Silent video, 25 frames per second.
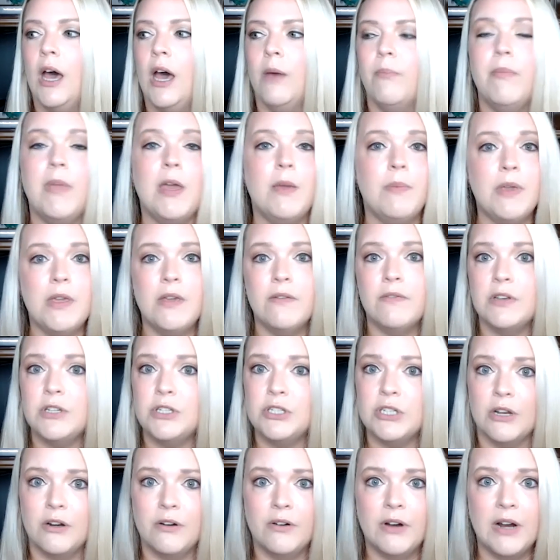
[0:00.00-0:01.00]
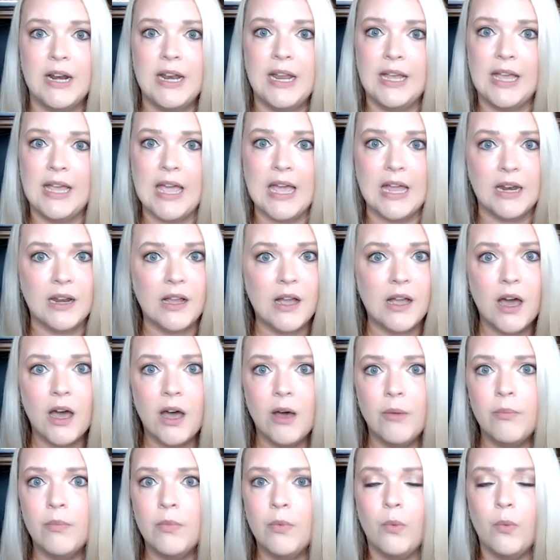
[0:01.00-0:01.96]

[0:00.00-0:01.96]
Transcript: maybe even generating income,